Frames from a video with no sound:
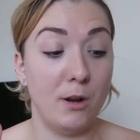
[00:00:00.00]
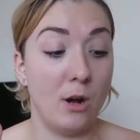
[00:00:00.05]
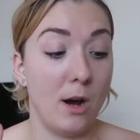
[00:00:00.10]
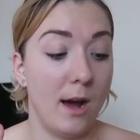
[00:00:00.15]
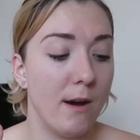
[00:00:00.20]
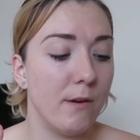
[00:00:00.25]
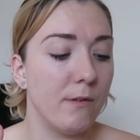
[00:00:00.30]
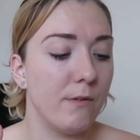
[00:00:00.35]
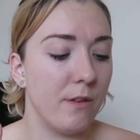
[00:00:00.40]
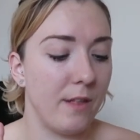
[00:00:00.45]
an
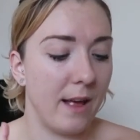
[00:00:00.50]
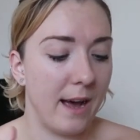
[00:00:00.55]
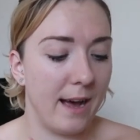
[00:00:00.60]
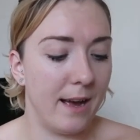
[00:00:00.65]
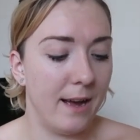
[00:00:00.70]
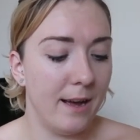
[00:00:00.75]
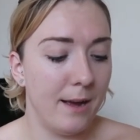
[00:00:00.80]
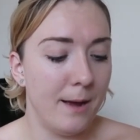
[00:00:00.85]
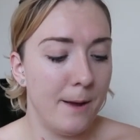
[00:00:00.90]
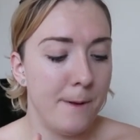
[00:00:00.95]
eye out for
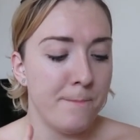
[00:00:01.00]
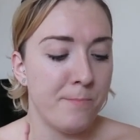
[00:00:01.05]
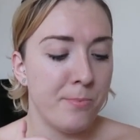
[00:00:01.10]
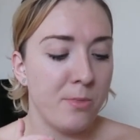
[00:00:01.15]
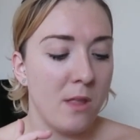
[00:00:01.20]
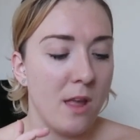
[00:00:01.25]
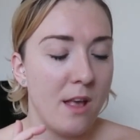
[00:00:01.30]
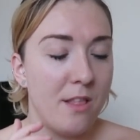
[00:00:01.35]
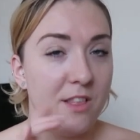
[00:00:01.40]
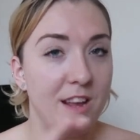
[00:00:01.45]
that.
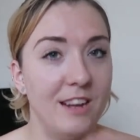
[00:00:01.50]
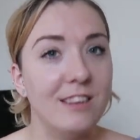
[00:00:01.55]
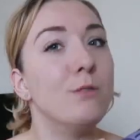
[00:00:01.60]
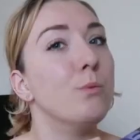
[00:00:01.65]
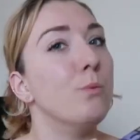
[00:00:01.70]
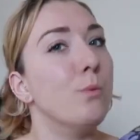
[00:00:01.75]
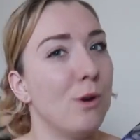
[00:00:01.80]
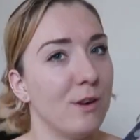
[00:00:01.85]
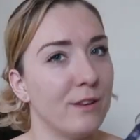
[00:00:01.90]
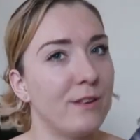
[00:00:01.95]

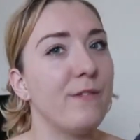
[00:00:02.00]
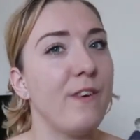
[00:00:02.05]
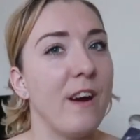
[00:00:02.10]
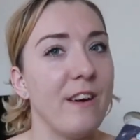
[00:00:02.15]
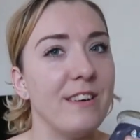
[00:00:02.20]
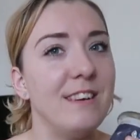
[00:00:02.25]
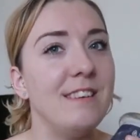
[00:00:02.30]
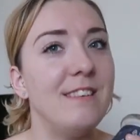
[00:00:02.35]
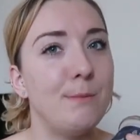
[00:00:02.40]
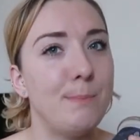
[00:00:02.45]
This was
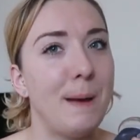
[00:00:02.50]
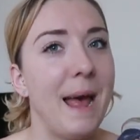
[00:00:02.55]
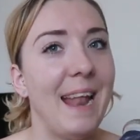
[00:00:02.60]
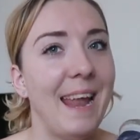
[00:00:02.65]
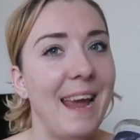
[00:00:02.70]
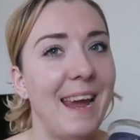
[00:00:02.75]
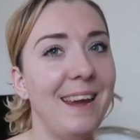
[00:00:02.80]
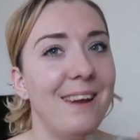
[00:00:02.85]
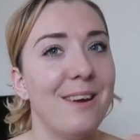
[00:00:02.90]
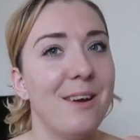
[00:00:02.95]
very
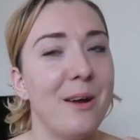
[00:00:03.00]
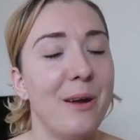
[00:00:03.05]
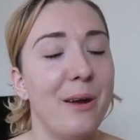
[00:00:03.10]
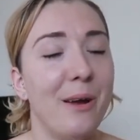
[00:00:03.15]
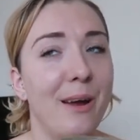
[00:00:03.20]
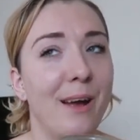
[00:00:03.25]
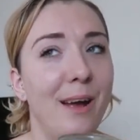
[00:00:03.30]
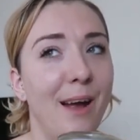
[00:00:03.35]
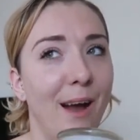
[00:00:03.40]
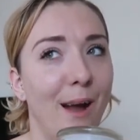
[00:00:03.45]
spenny,
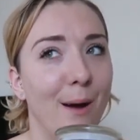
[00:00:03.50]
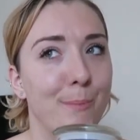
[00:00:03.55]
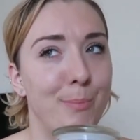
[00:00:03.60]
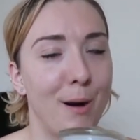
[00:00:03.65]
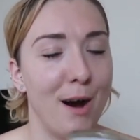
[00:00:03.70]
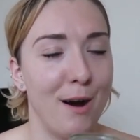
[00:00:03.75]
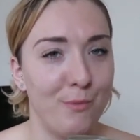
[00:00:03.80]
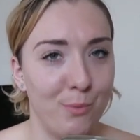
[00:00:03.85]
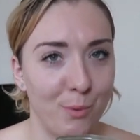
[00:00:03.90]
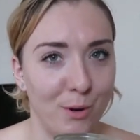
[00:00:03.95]
but
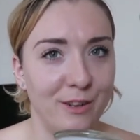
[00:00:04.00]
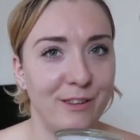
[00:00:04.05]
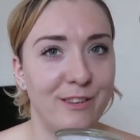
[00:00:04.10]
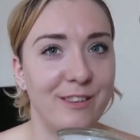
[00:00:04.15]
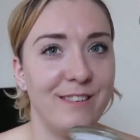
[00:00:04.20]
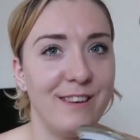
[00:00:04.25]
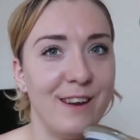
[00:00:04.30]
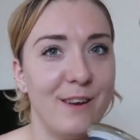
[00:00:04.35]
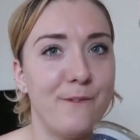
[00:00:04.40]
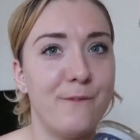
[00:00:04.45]
I've
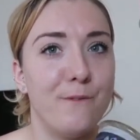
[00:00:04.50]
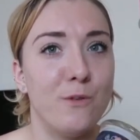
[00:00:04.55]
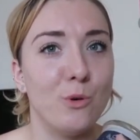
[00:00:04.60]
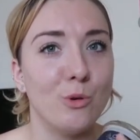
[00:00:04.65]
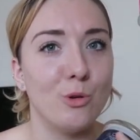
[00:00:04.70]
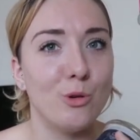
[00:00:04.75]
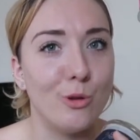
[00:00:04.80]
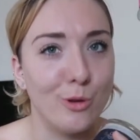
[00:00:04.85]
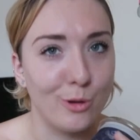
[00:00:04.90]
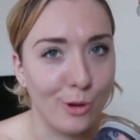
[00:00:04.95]
wanted it
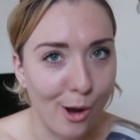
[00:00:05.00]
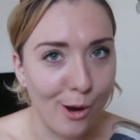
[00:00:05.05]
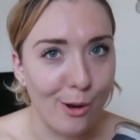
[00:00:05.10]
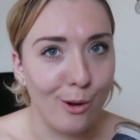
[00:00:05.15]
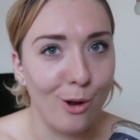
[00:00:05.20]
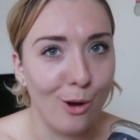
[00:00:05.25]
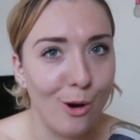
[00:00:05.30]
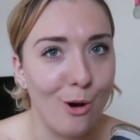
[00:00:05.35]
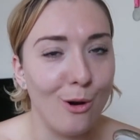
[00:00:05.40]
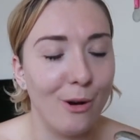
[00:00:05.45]
for so
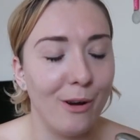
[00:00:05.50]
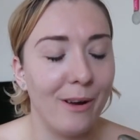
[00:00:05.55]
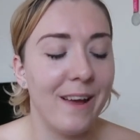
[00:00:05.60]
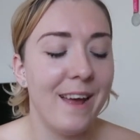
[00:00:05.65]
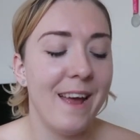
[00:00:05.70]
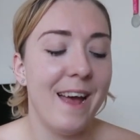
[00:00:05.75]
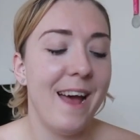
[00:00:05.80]
long.